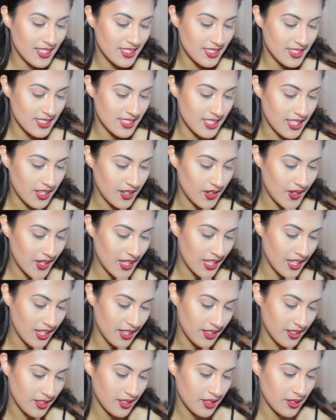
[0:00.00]
So yeah,
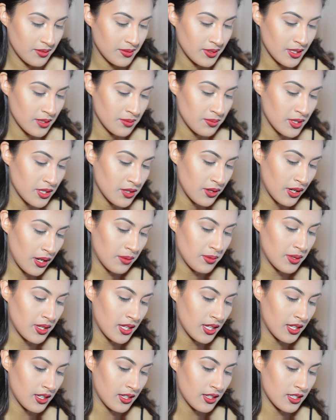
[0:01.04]
I'm going to be grabbing
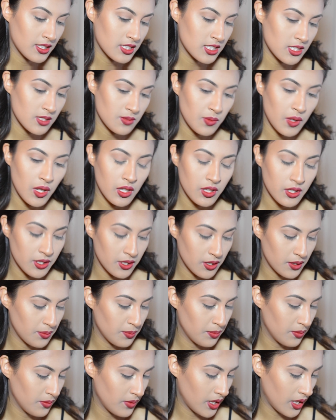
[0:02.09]
a smaller
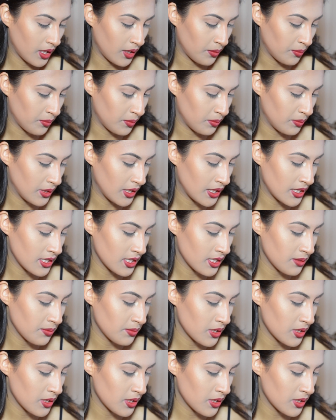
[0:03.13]
blending